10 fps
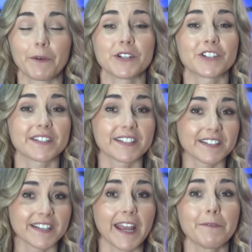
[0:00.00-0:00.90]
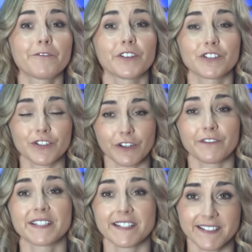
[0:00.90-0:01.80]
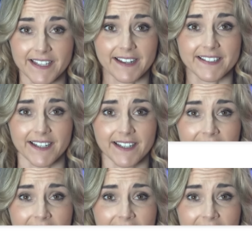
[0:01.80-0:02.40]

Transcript: which is the same for the services sector.